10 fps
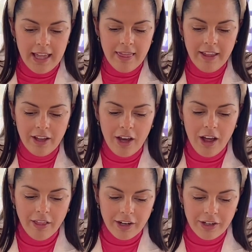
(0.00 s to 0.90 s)
the
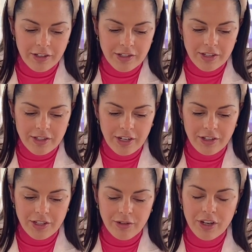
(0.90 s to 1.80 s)
colors start
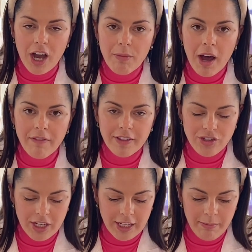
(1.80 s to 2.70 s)
to come off the
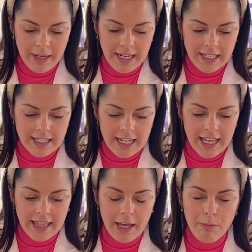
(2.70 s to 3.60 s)
jelly beans
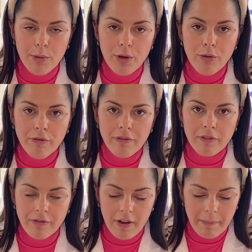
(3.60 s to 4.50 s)
and they move
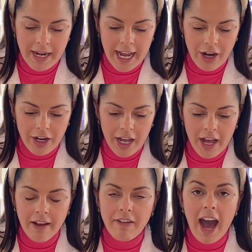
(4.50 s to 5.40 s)
from an area
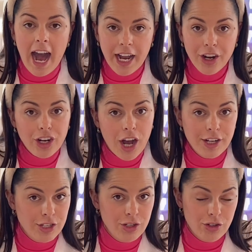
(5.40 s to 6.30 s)
of higher
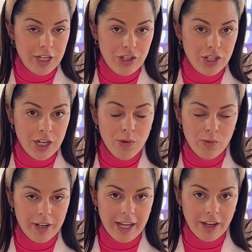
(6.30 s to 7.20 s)
concentration,
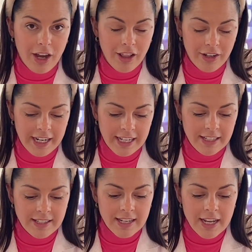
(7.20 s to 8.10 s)
where that color
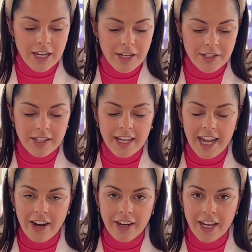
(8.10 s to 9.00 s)
is, to the
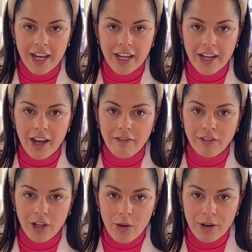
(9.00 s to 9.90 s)
area of
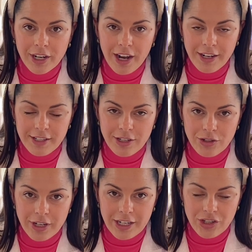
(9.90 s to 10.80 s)
lower
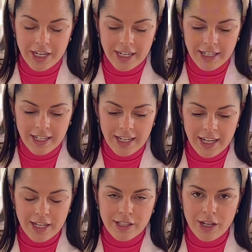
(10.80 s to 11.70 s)
concentration.
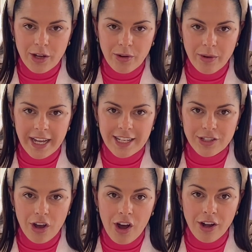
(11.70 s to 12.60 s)
So it's
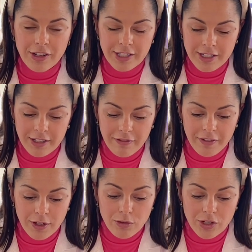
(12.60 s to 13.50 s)
called
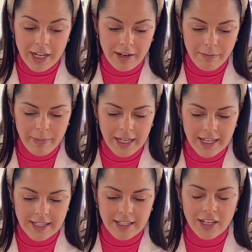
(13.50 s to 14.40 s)
diffusion
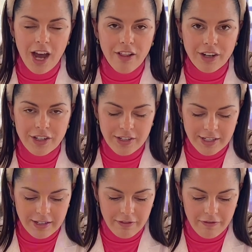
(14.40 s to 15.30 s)
because the colors
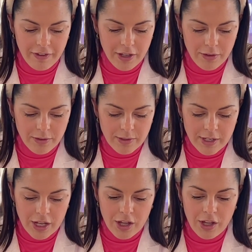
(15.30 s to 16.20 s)
diffuse
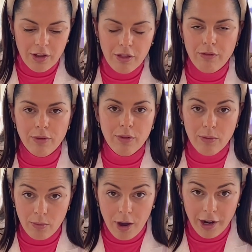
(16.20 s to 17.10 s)
through the
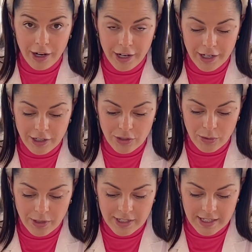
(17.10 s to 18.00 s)
water
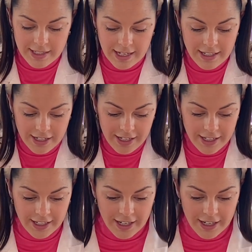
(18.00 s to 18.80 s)
towards the center.